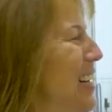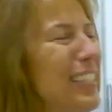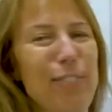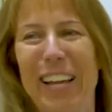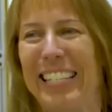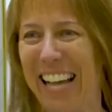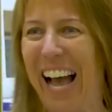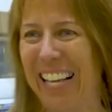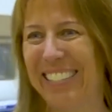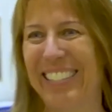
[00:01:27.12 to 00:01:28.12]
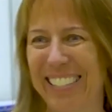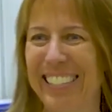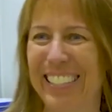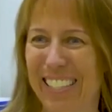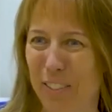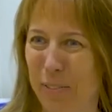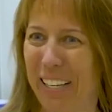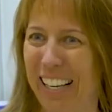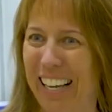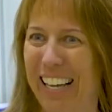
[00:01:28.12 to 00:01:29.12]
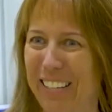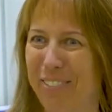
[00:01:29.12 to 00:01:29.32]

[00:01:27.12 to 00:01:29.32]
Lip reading: It is fantastic to see it in real life.